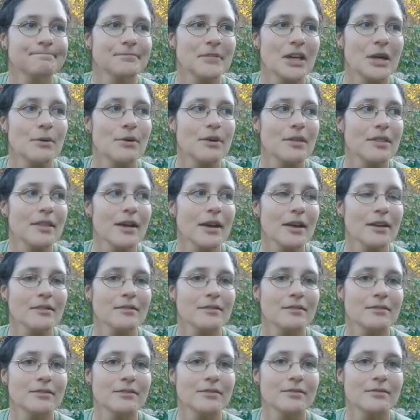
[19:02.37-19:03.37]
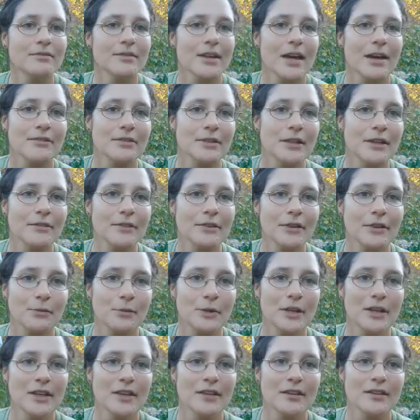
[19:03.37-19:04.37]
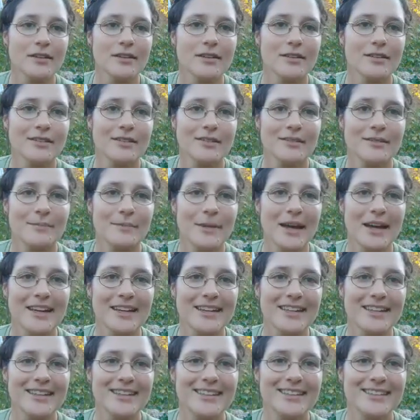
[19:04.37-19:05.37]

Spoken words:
with that, have a lovely weekend. Bye.